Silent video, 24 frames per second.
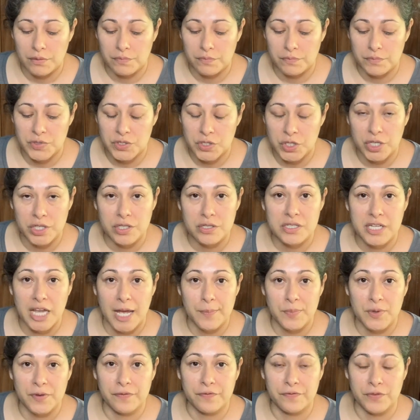certain
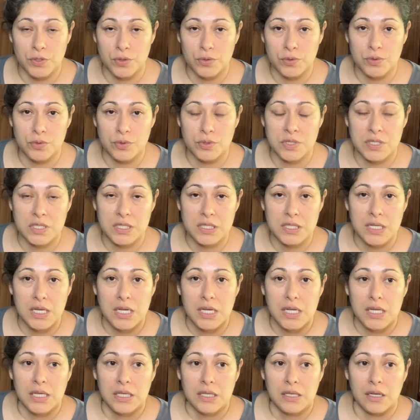type of foods.
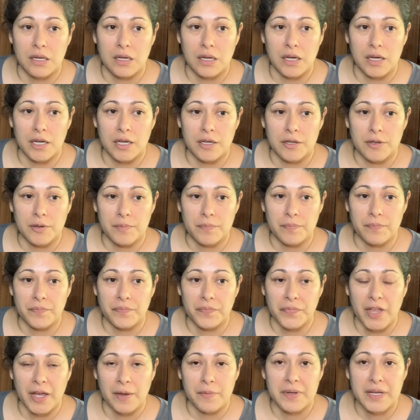
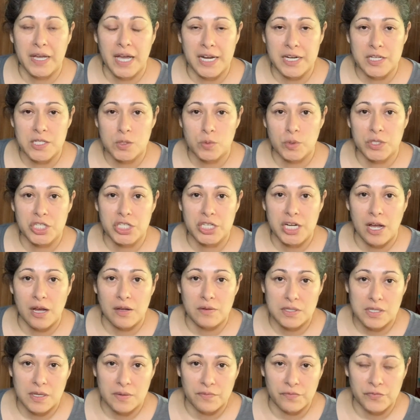I've been kind of switching out
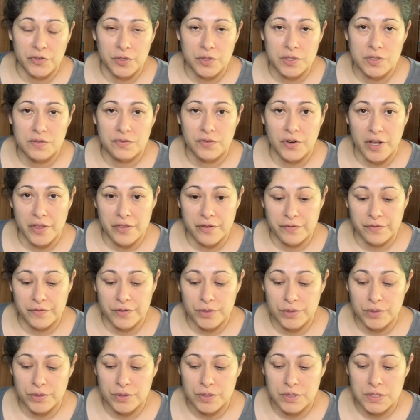some foods for other
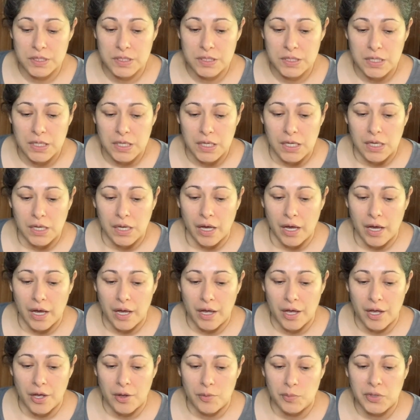foods,
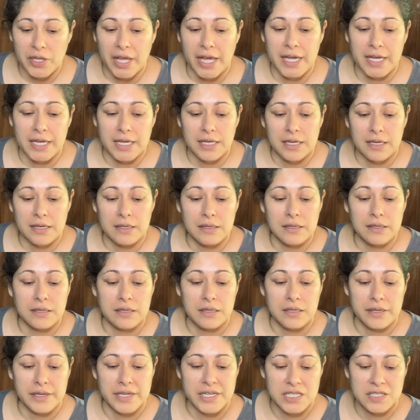like
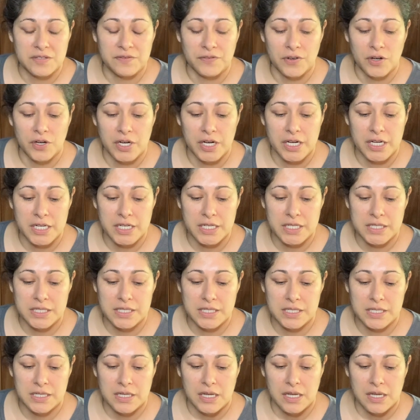as far as